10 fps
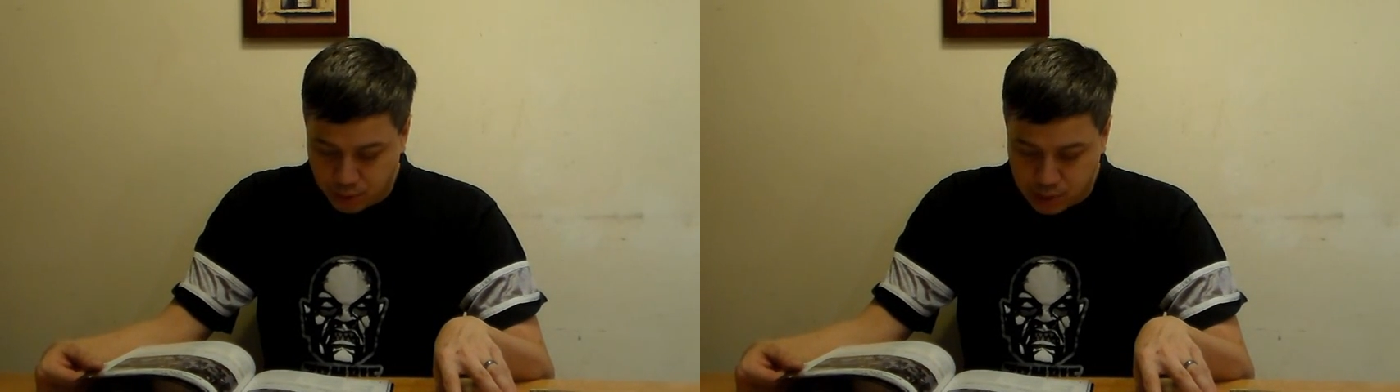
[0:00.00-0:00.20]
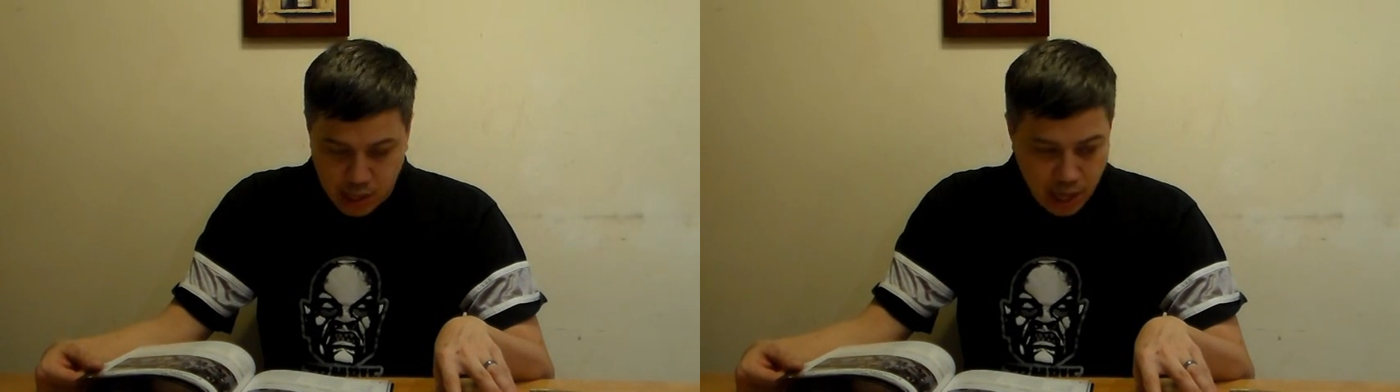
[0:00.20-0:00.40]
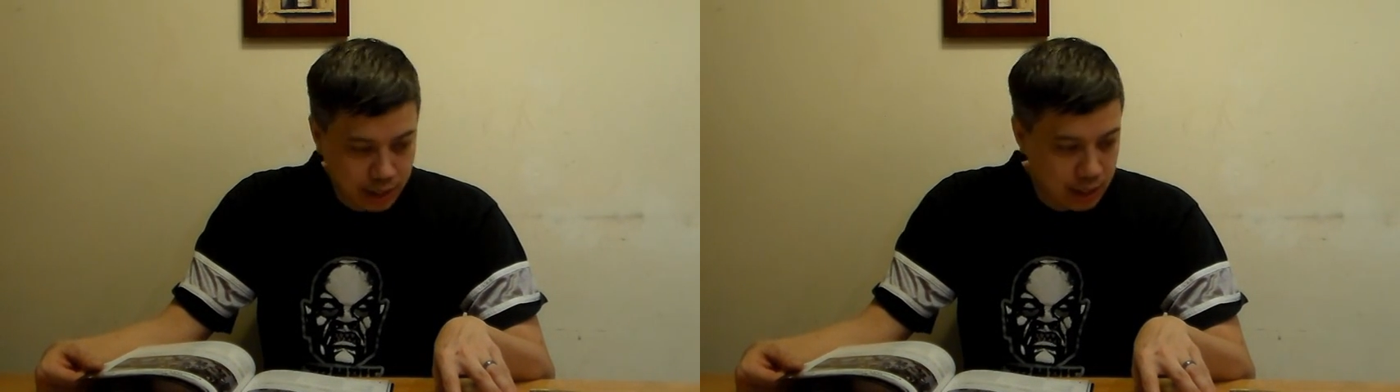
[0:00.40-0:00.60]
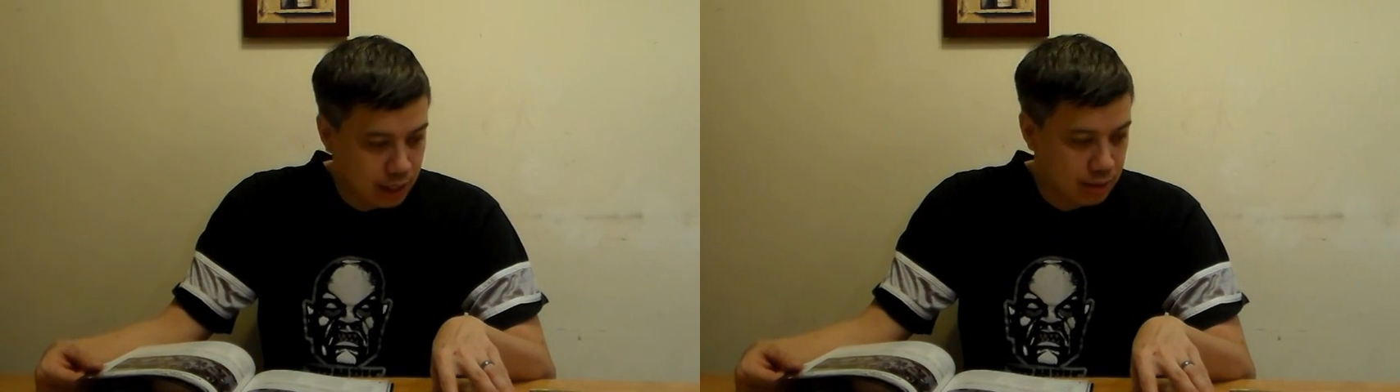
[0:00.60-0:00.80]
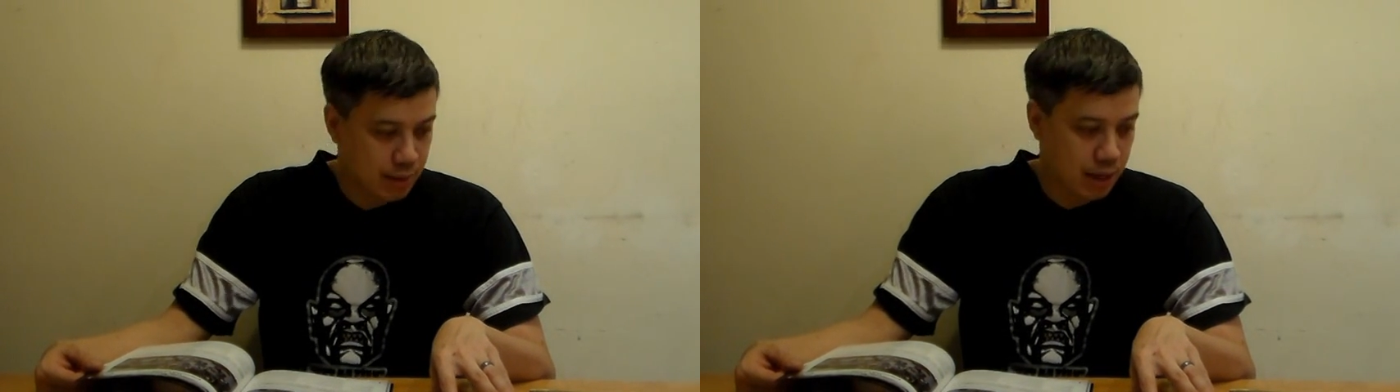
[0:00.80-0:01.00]
You're not
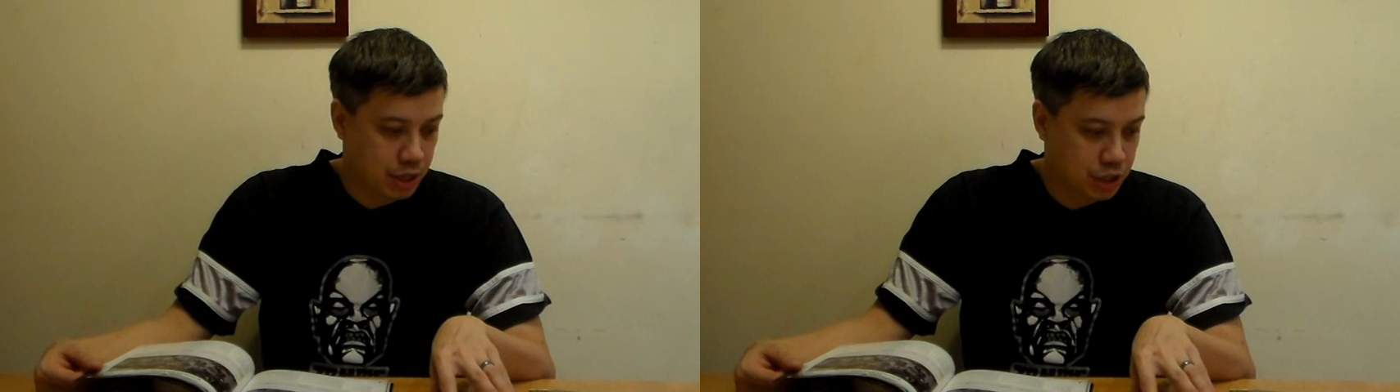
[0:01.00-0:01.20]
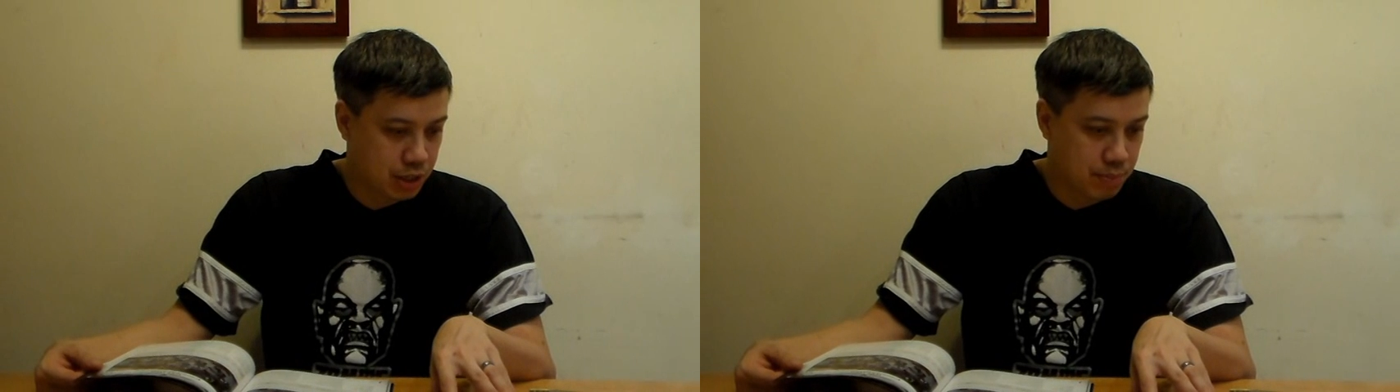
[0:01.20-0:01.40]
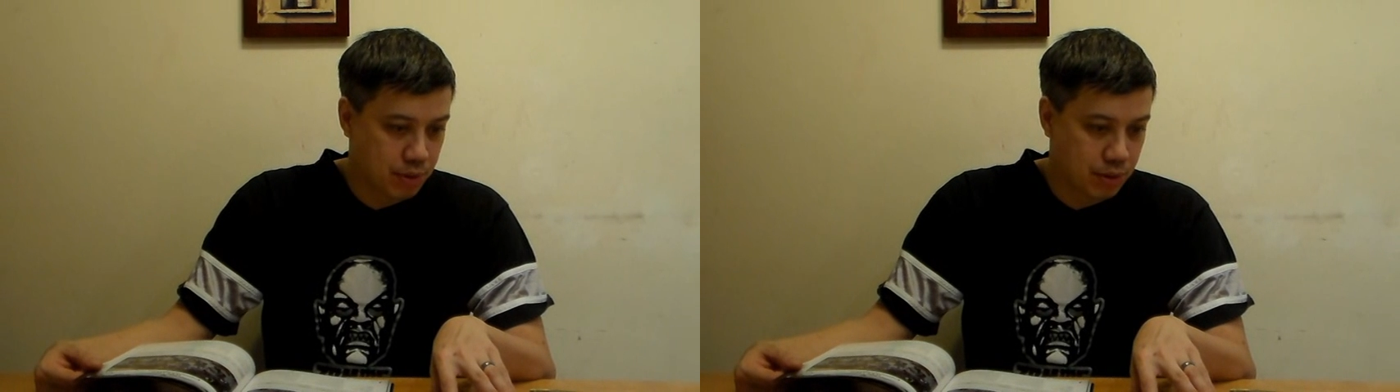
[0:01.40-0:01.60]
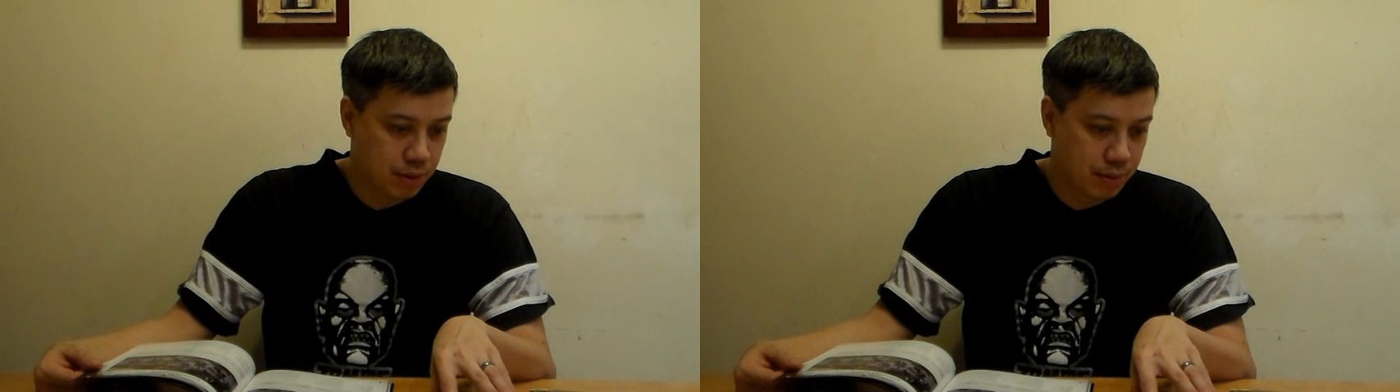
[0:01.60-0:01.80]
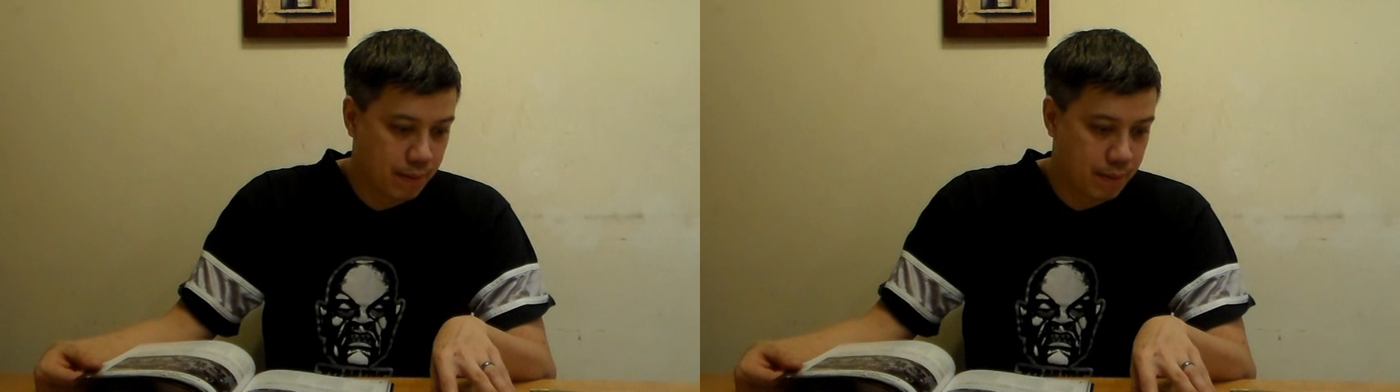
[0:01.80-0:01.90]
getting them any cheaper.